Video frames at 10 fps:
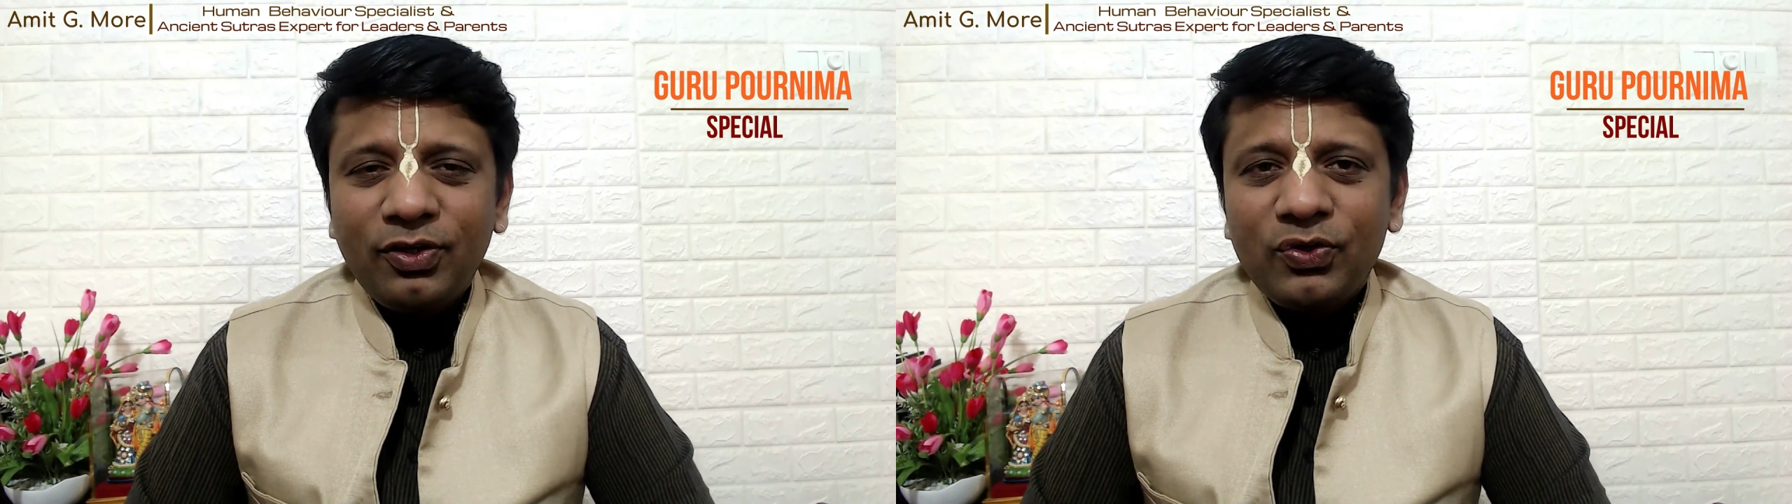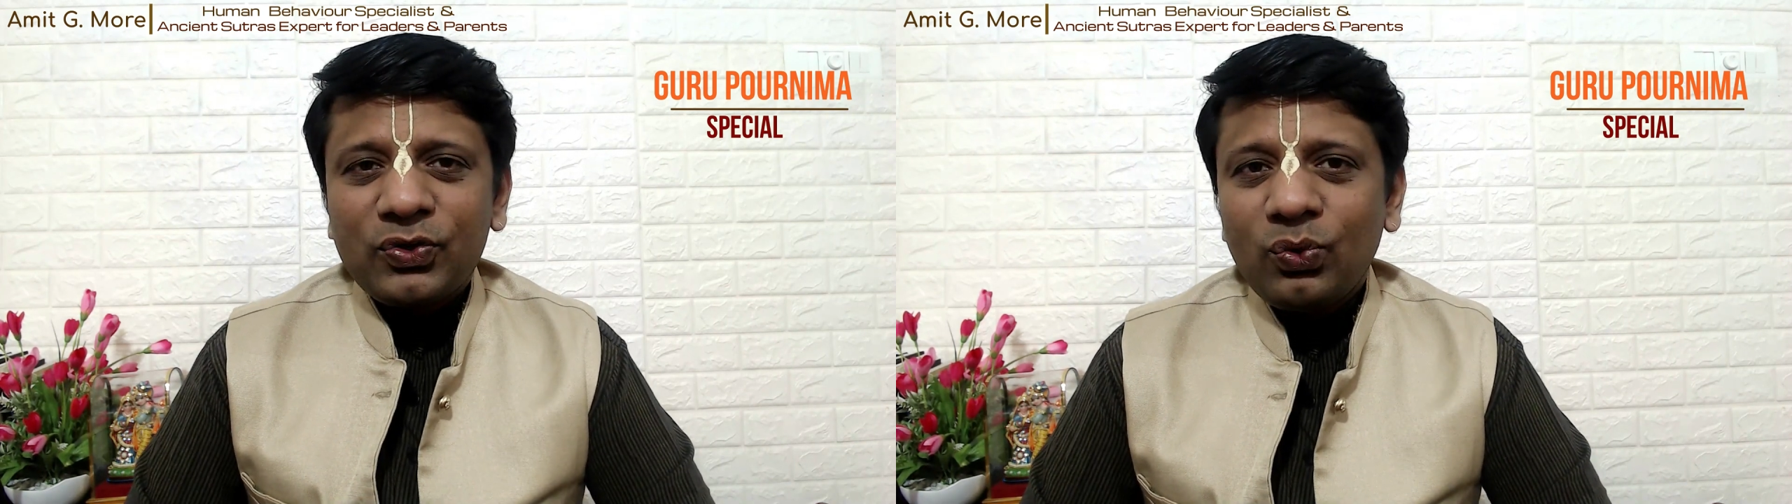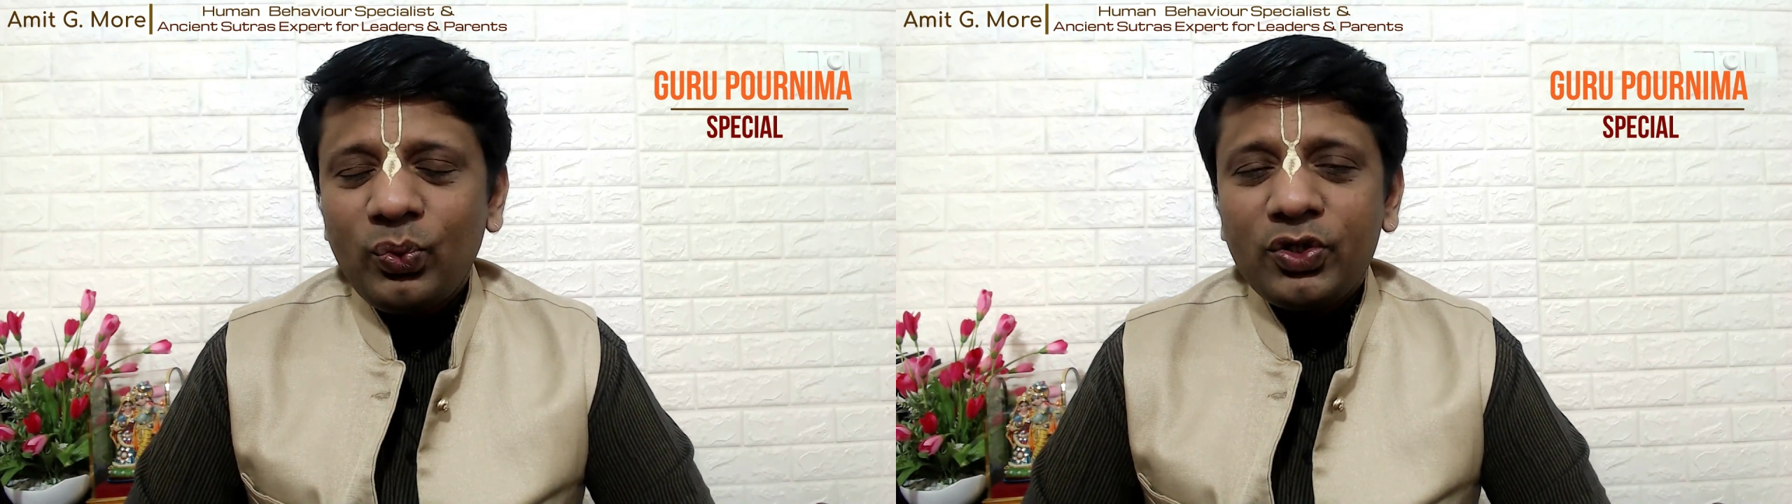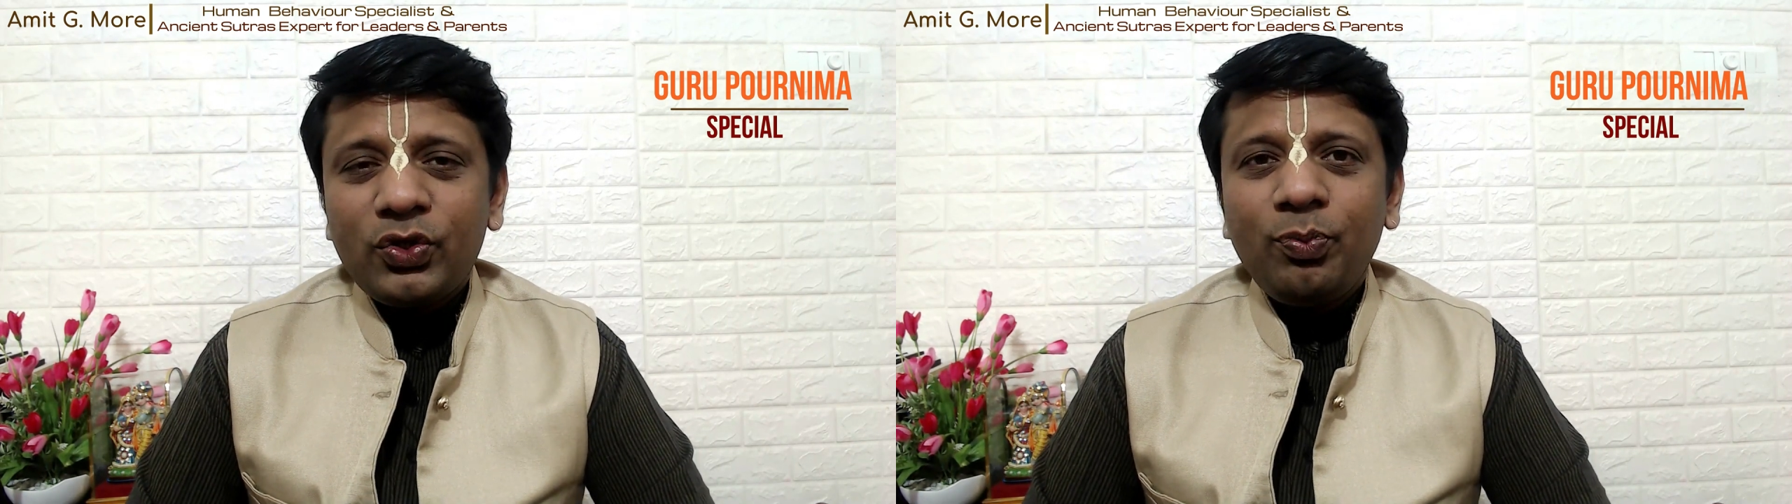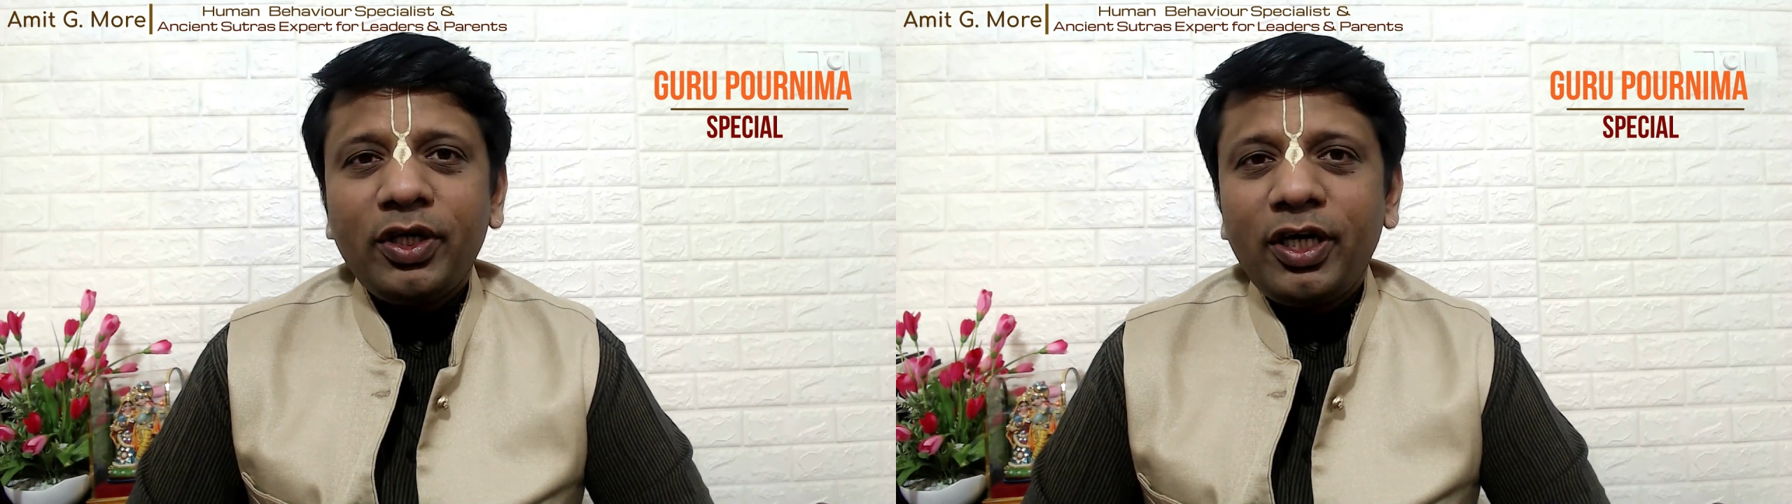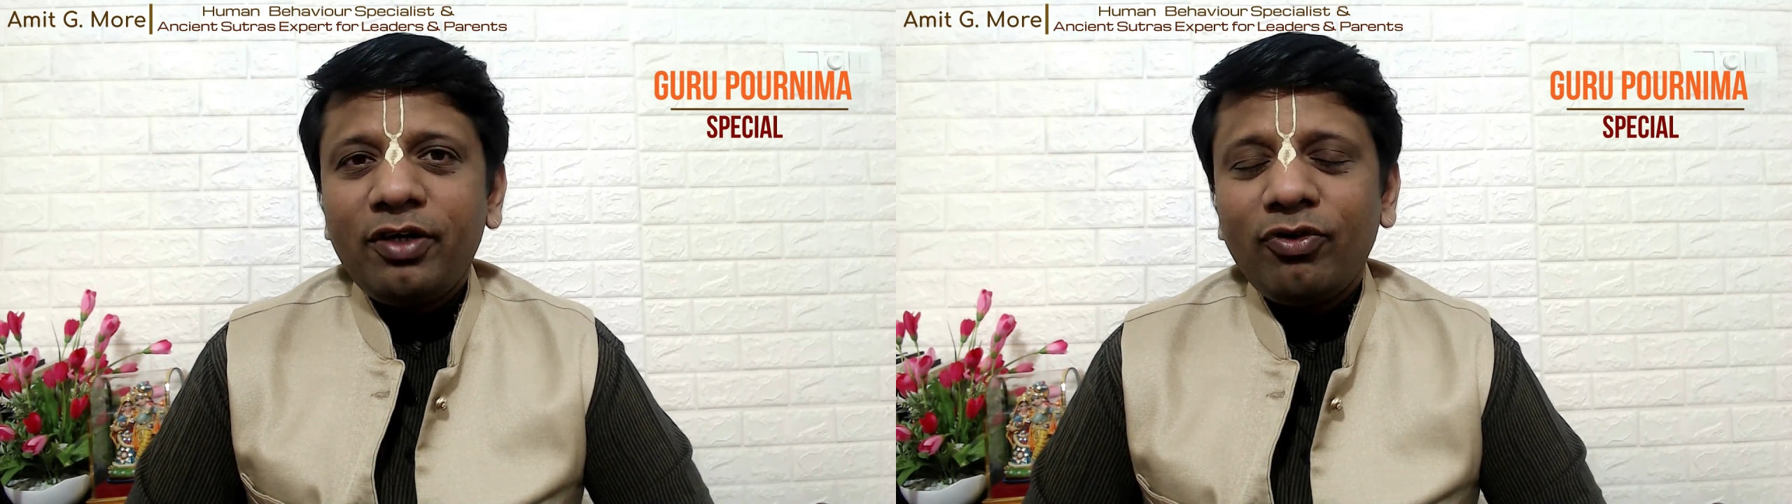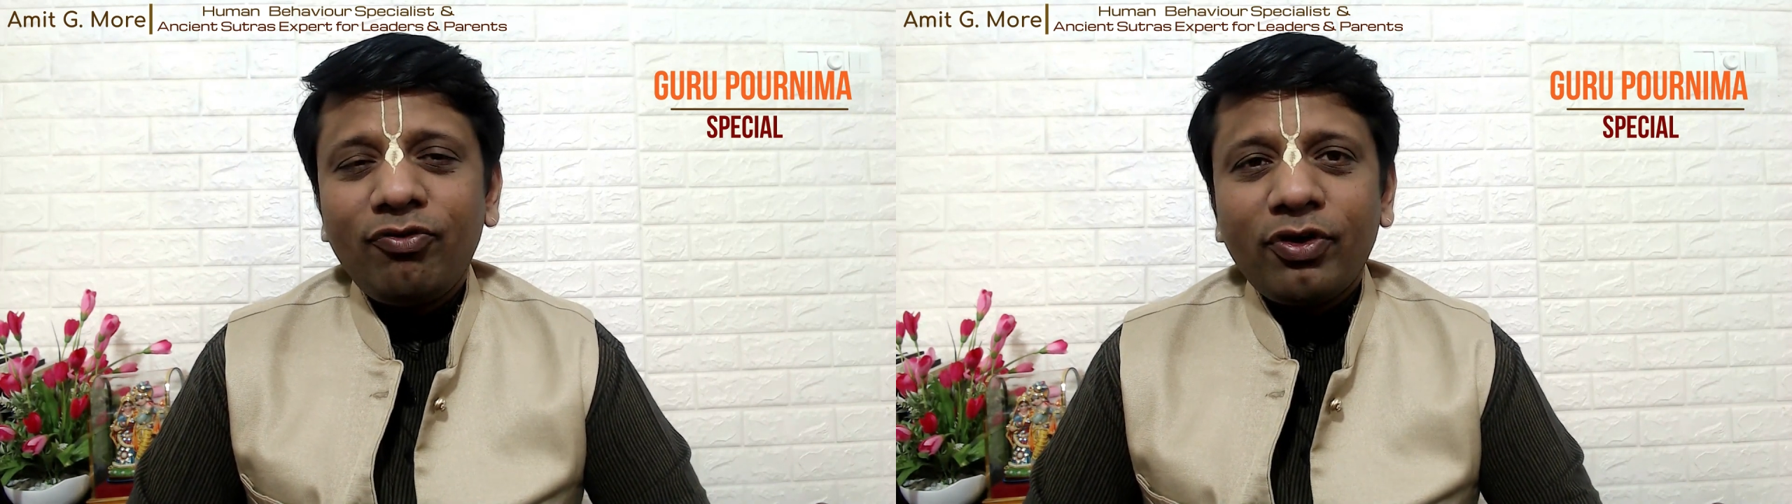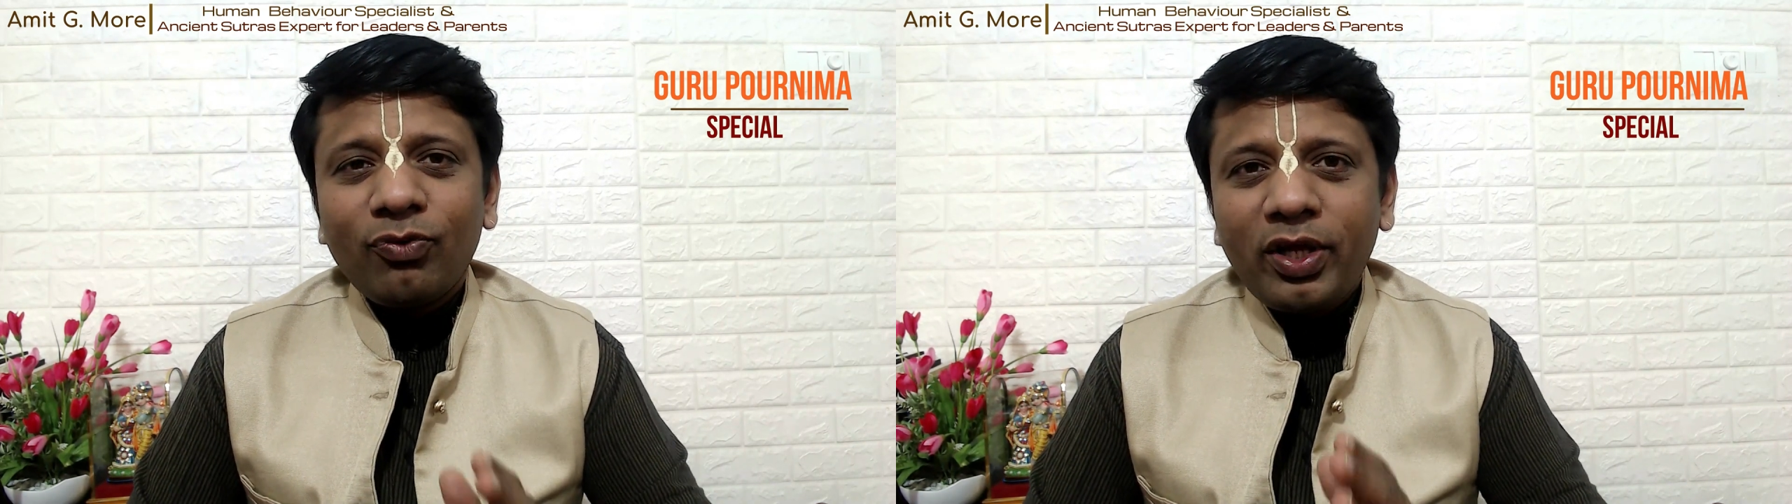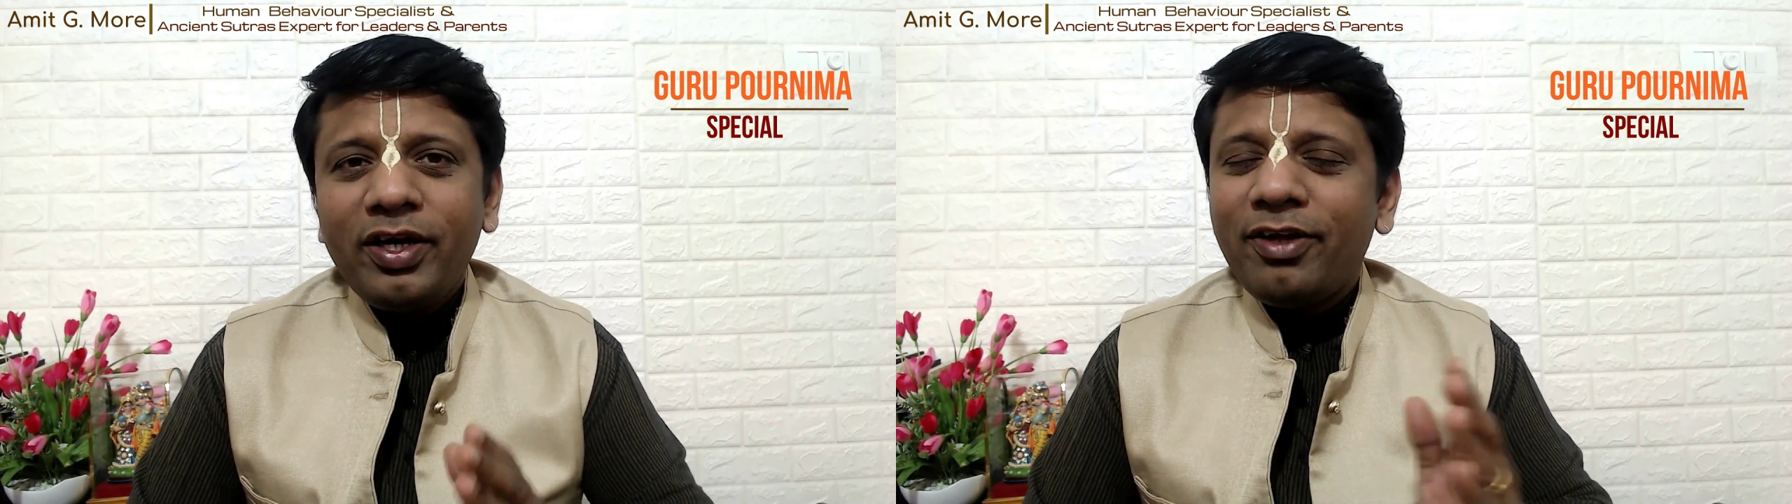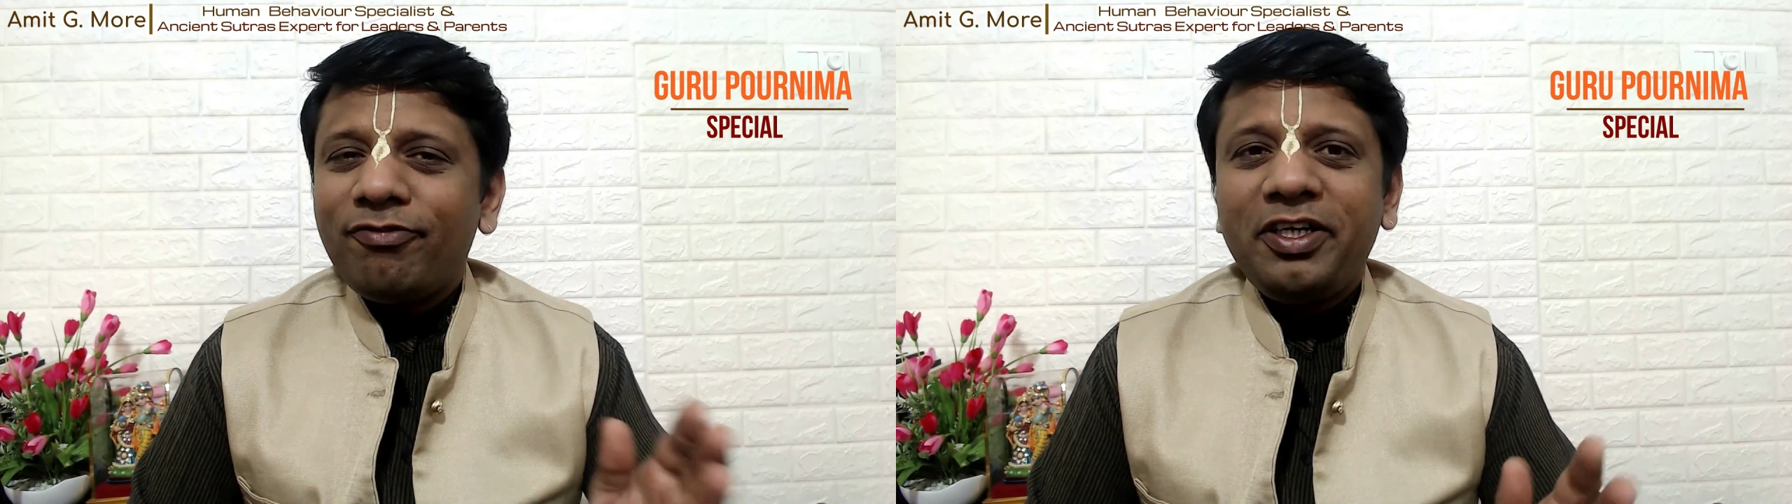So we should be grateful for one
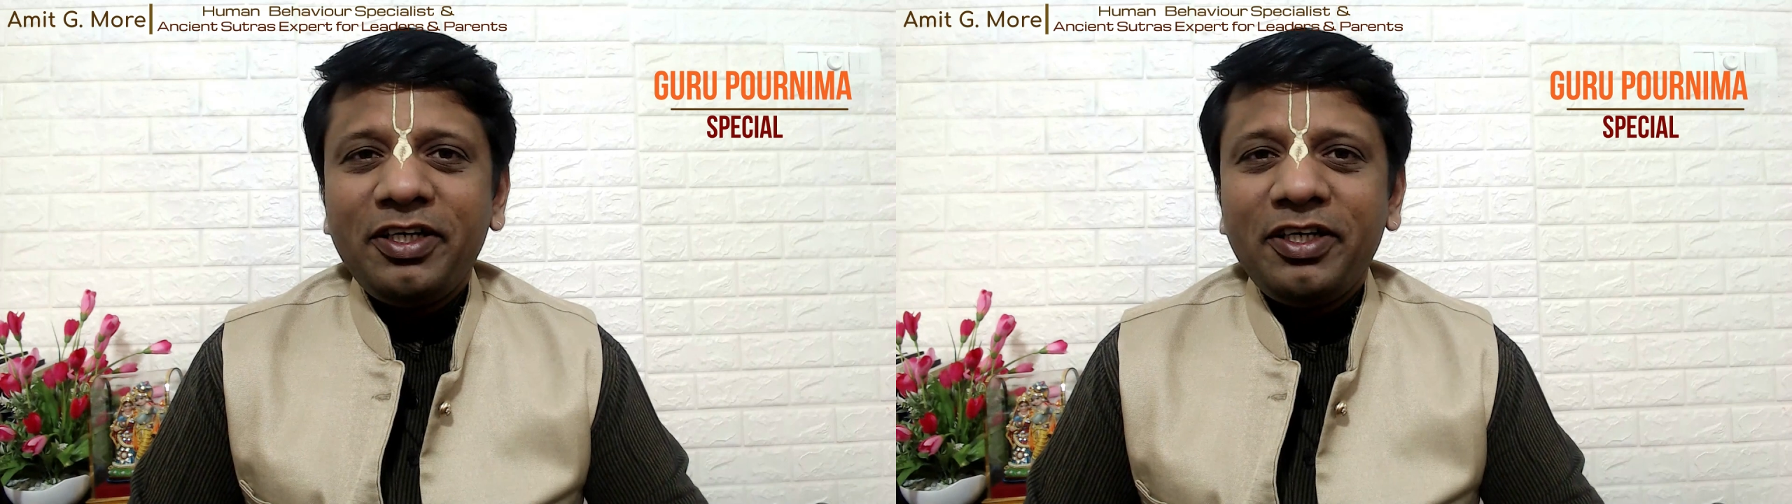and every